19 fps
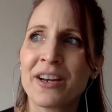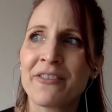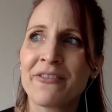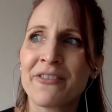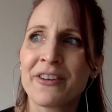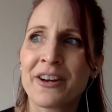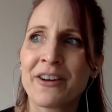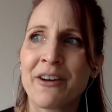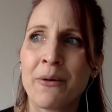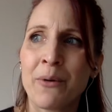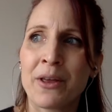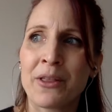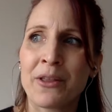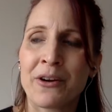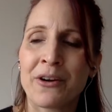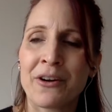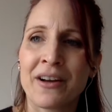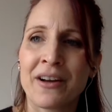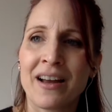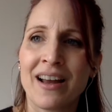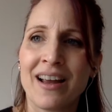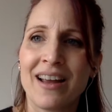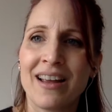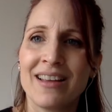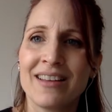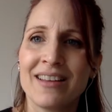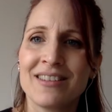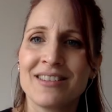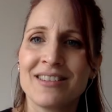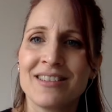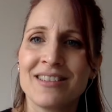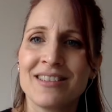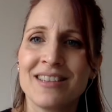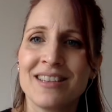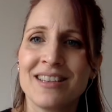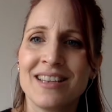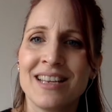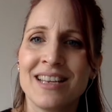to figure out whether
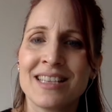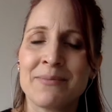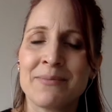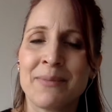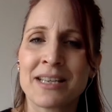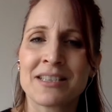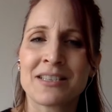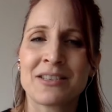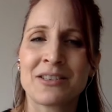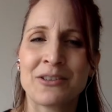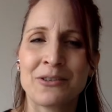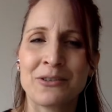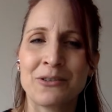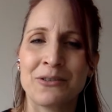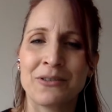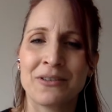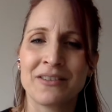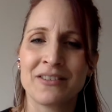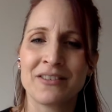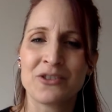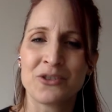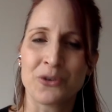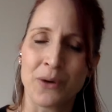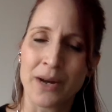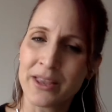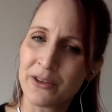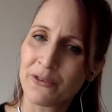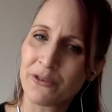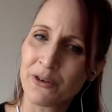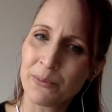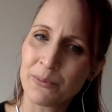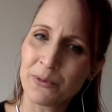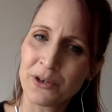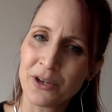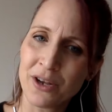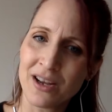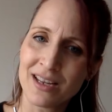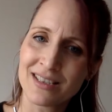it's best to join the group
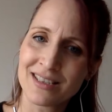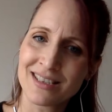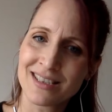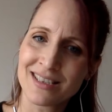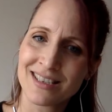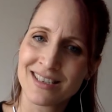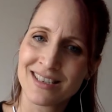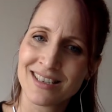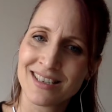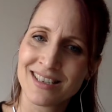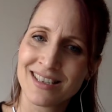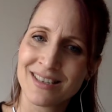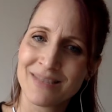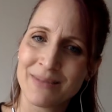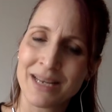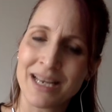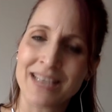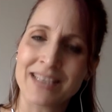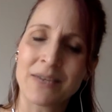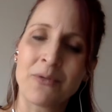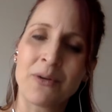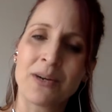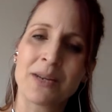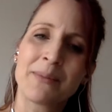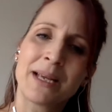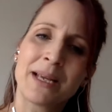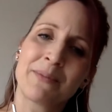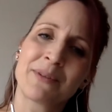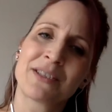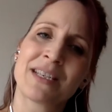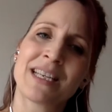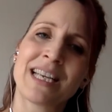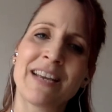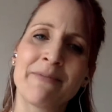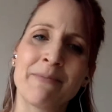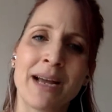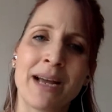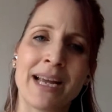or not, because I want to be able to
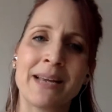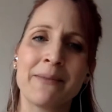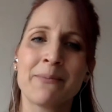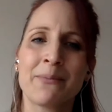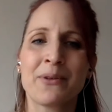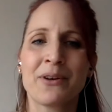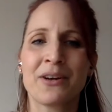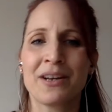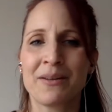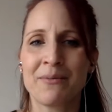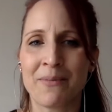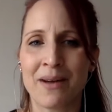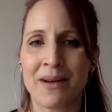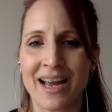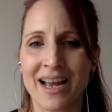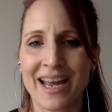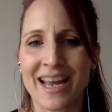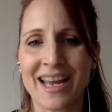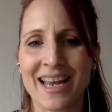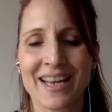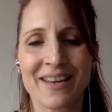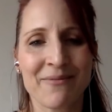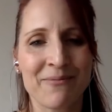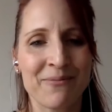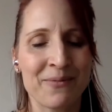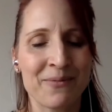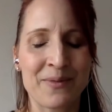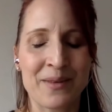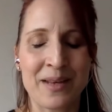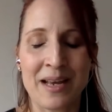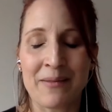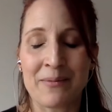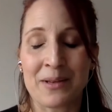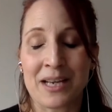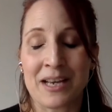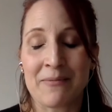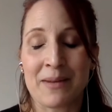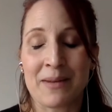give my input, be
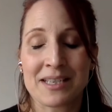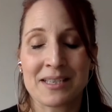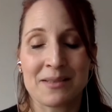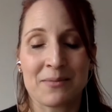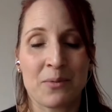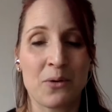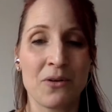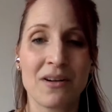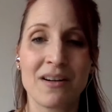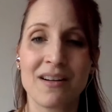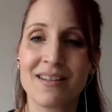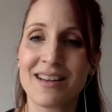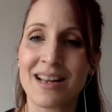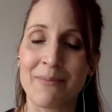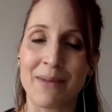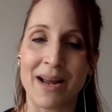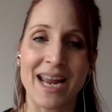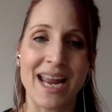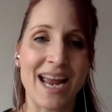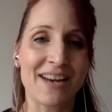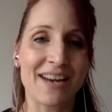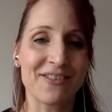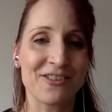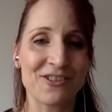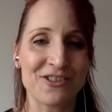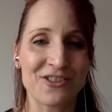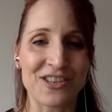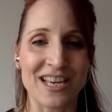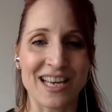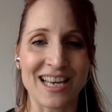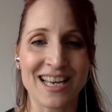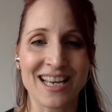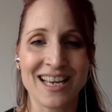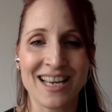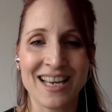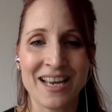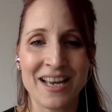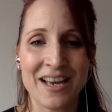able to give my support and my energy.
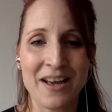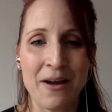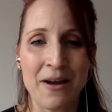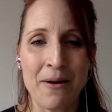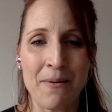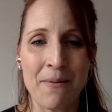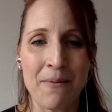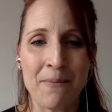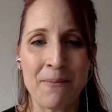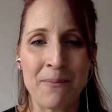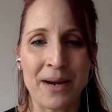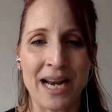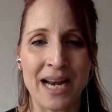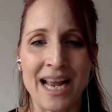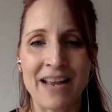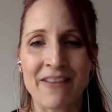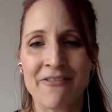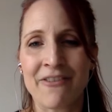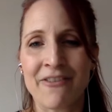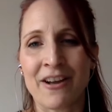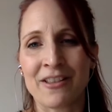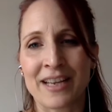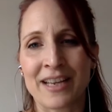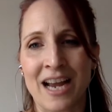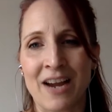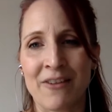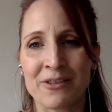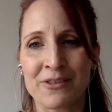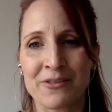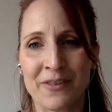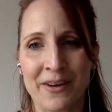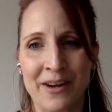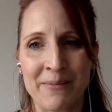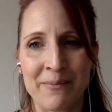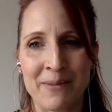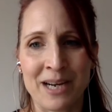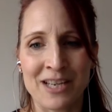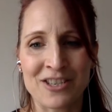But I had felt like I was
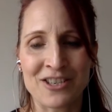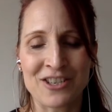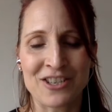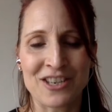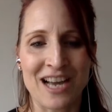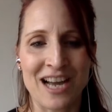very much